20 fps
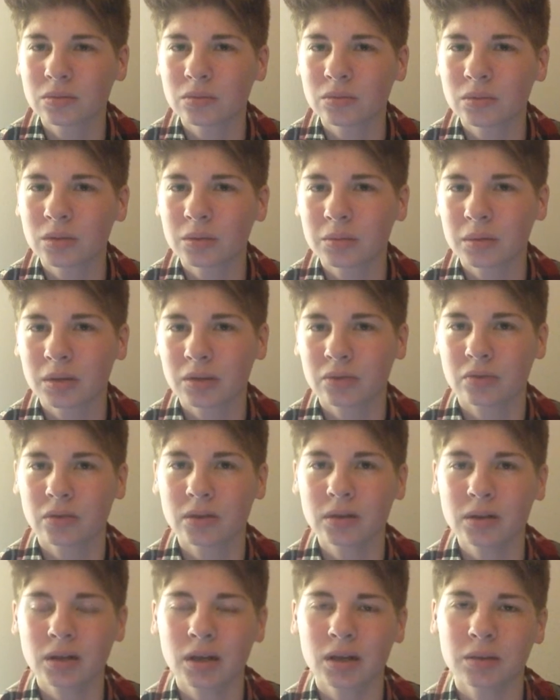when my
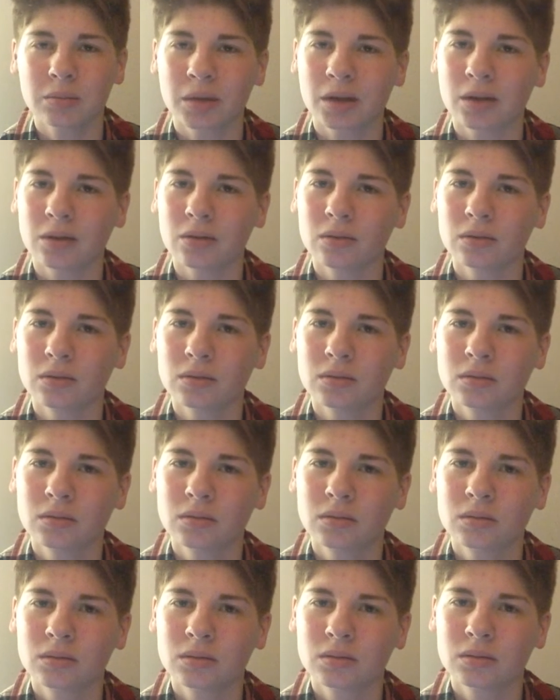friend came out,
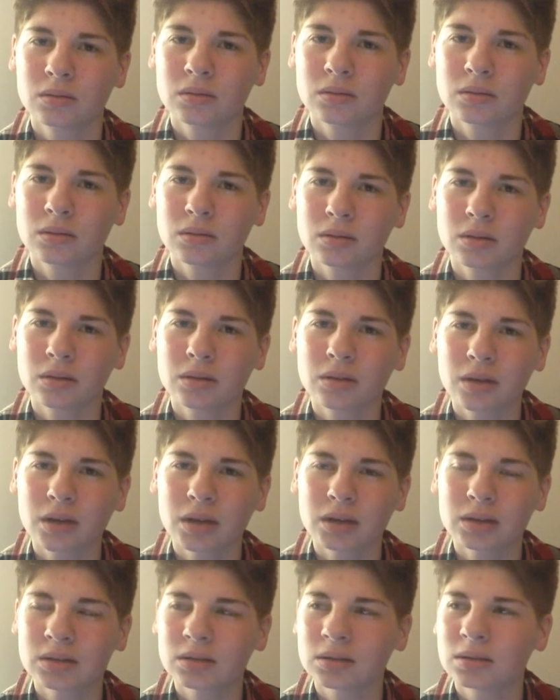I
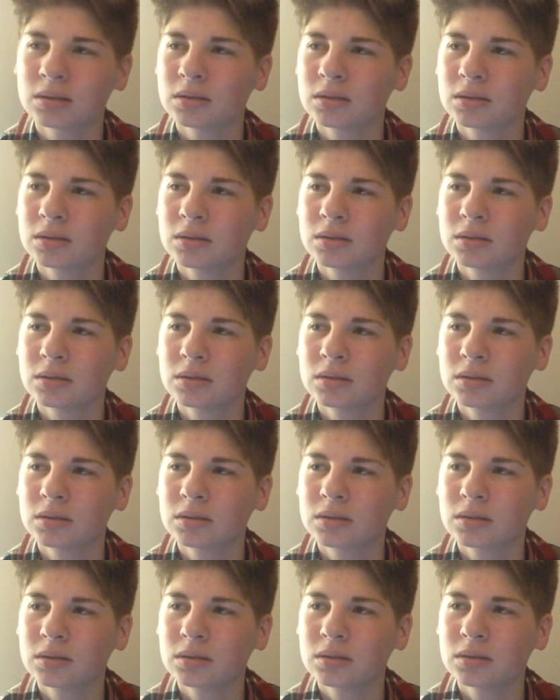thought,
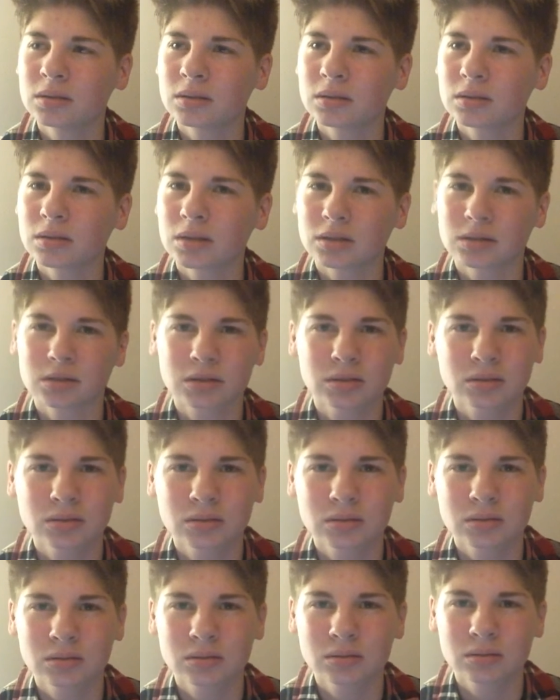
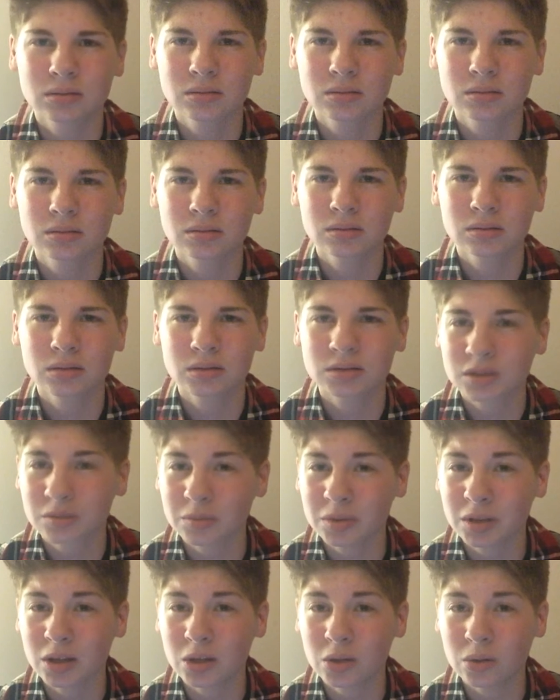that's
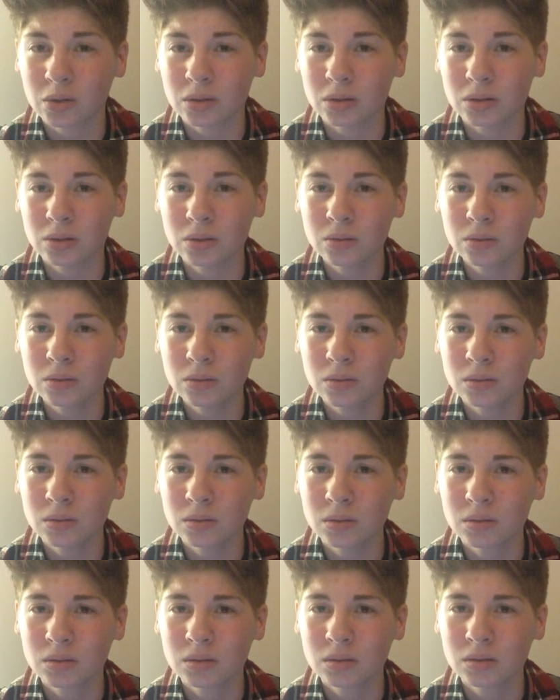something you can do.
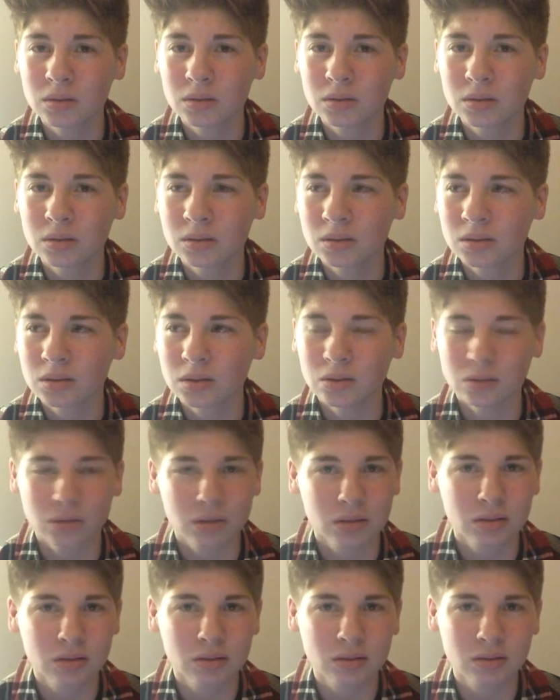You
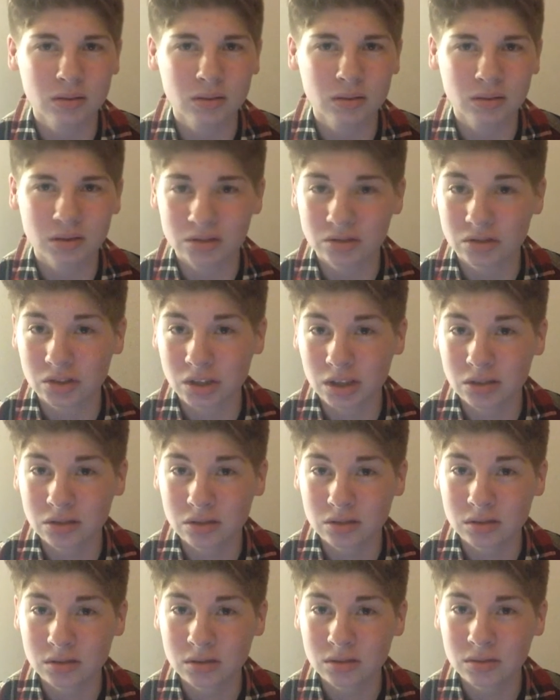can change
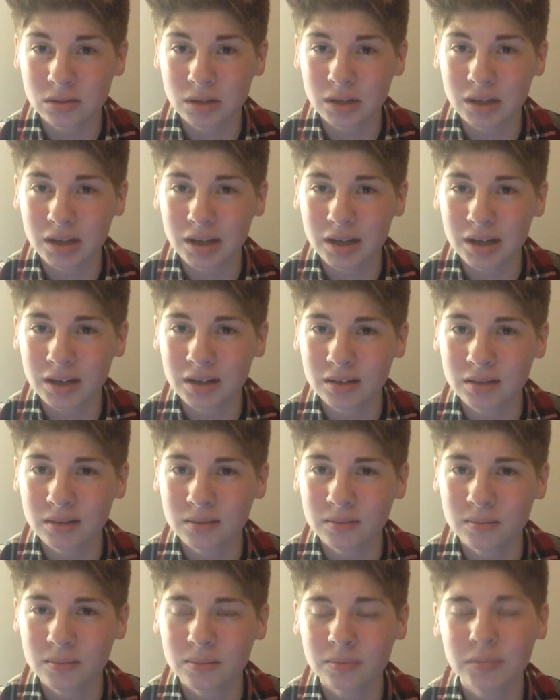into a guy,
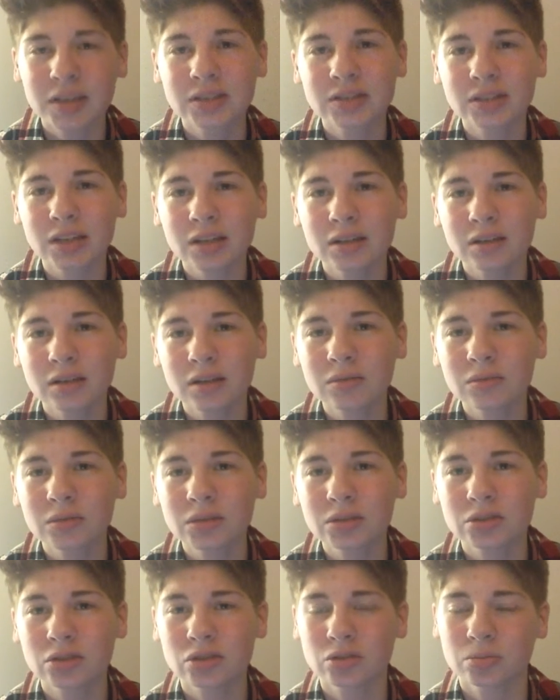because I had done
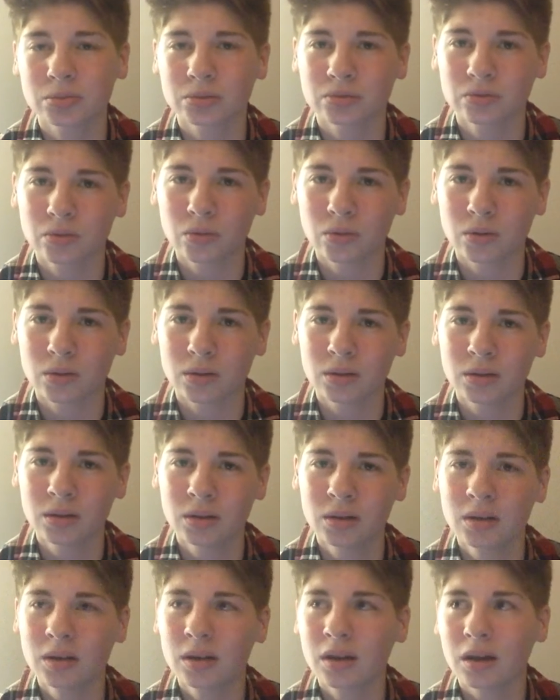research before.
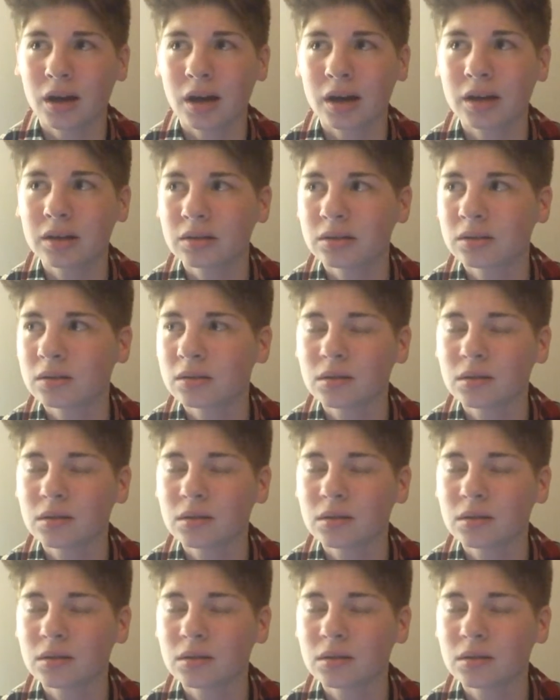I